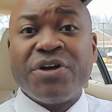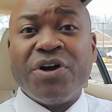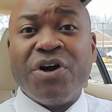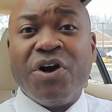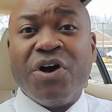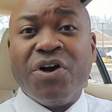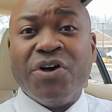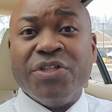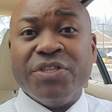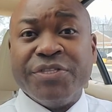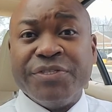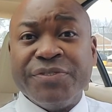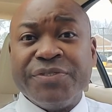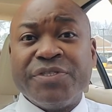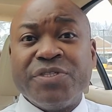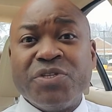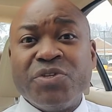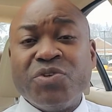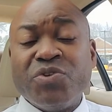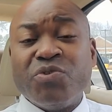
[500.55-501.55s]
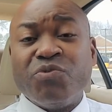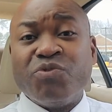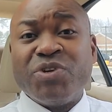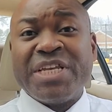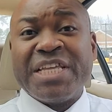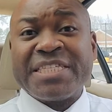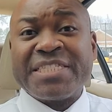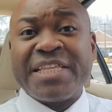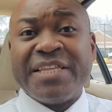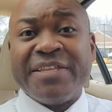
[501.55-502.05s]
on
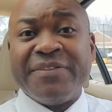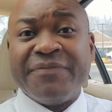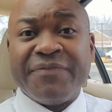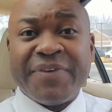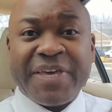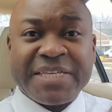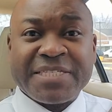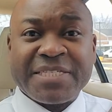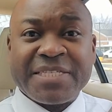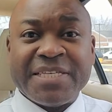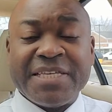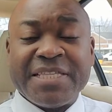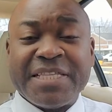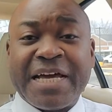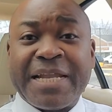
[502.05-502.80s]
real estate investing,